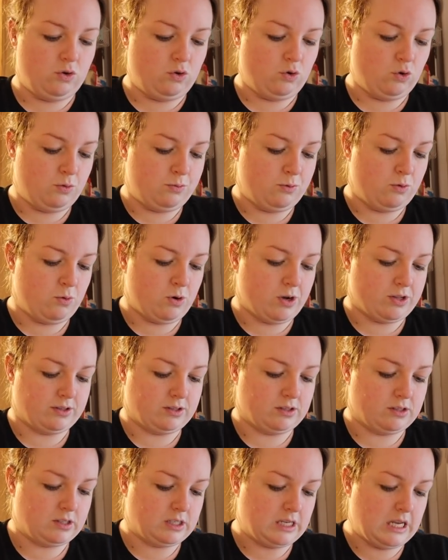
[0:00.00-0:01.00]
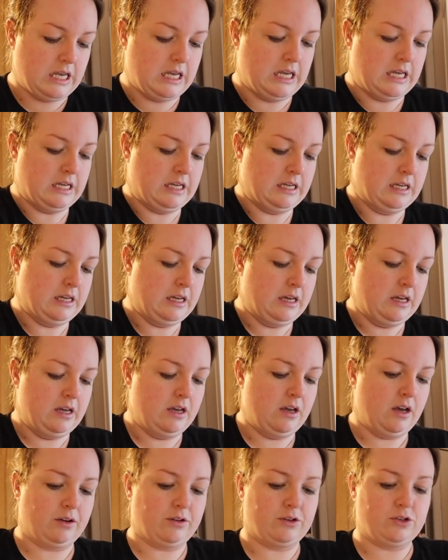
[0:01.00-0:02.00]
normal ones
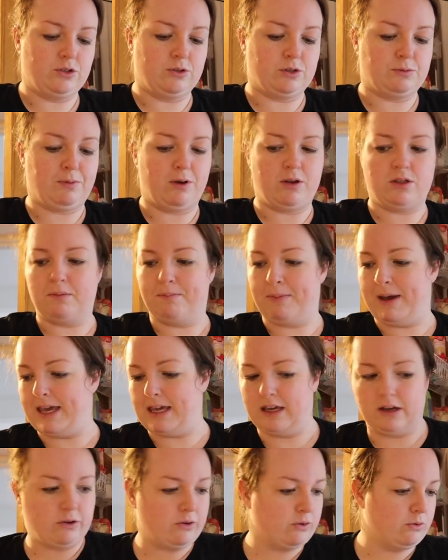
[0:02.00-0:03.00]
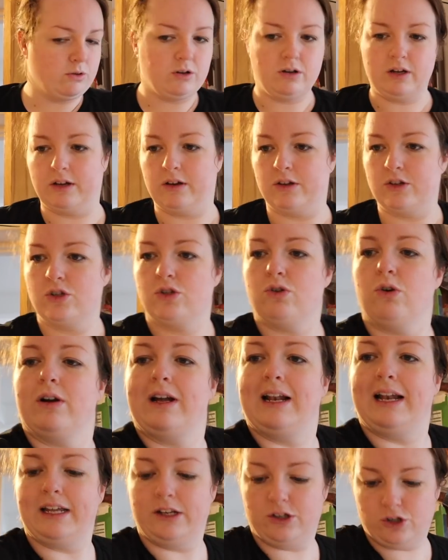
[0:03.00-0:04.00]
do us both a bagel. And I've just got
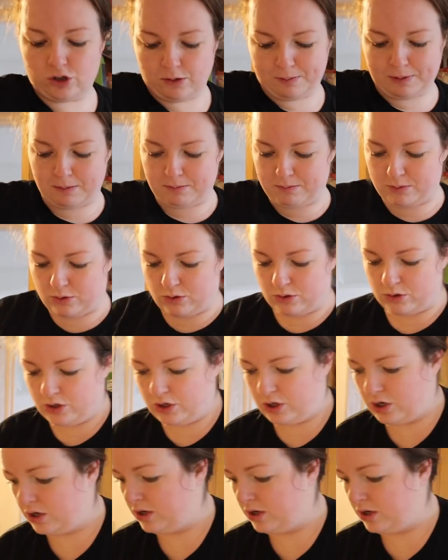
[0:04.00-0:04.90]
a clean chopping board.